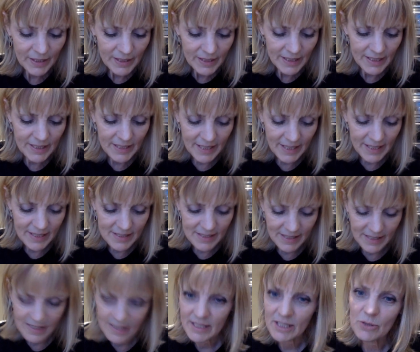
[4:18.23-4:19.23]
it has
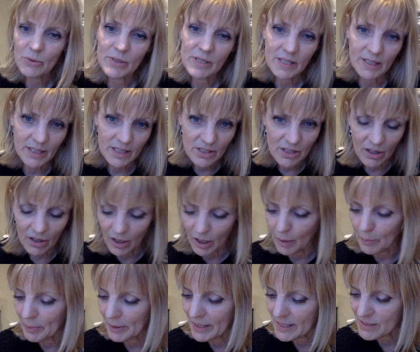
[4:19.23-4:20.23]
like citrus in the
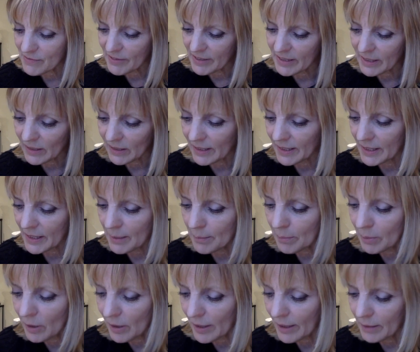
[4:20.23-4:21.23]
top, it has vanilla in the
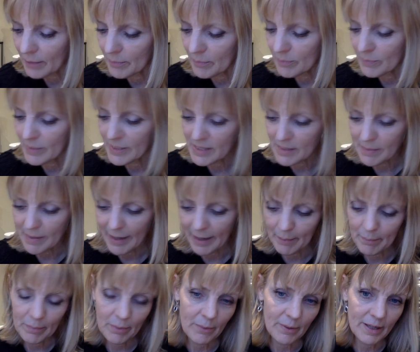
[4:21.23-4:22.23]
bottom, and some
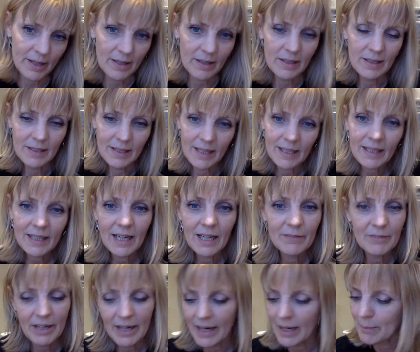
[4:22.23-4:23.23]
ambery, it kind of
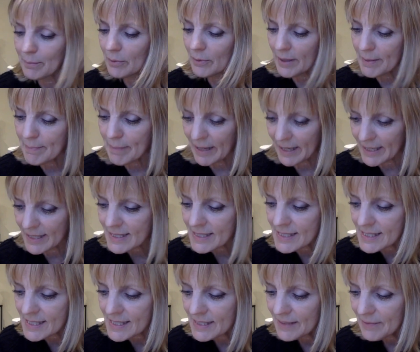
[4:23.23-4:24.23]
an ambery
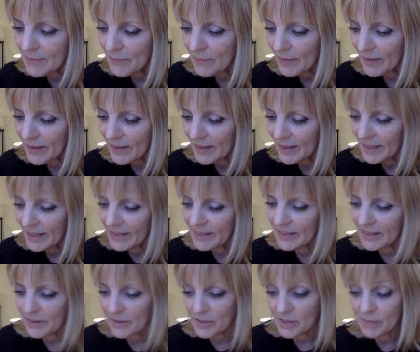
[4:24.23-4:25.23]
base. And
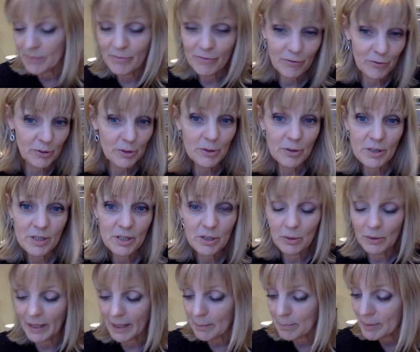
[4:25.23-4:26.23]
then there's some fruits too,
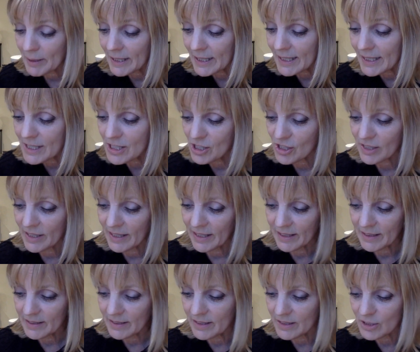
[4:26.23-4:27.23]
like peach
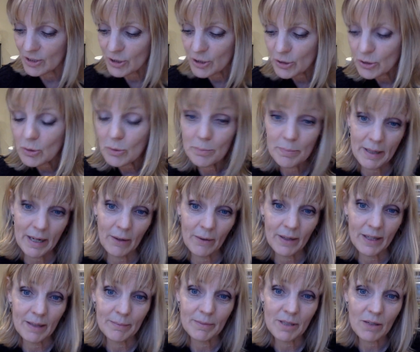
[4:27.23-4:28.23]
and
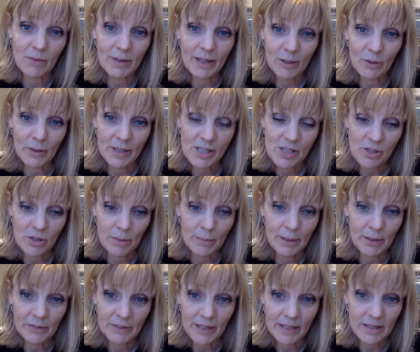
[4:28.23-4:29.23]
dewberry. I'm not quite sure
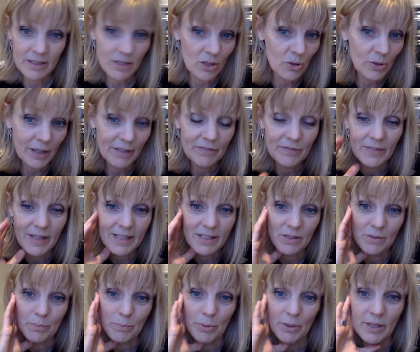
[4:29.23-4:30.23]
about that note. I,
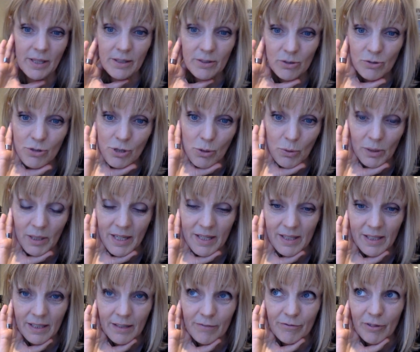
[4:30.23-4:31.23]
that's pretty unusual, I
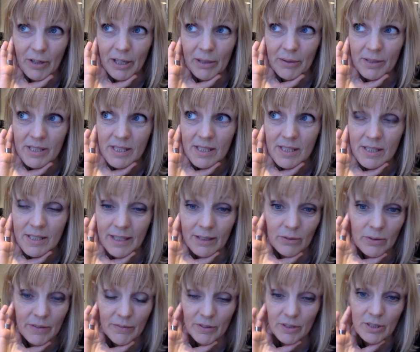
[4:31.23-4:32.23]
think, in fragrance. I
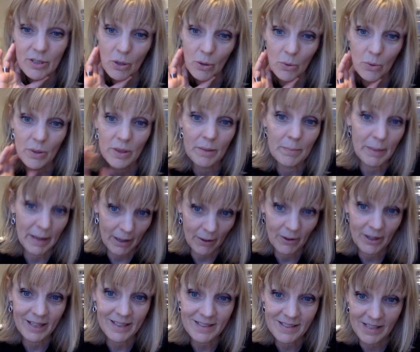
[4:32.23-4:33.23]
don't even know the
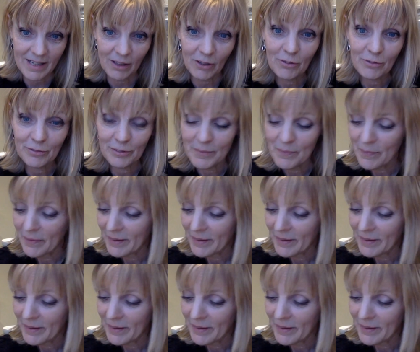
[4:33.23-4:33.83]
berry itself,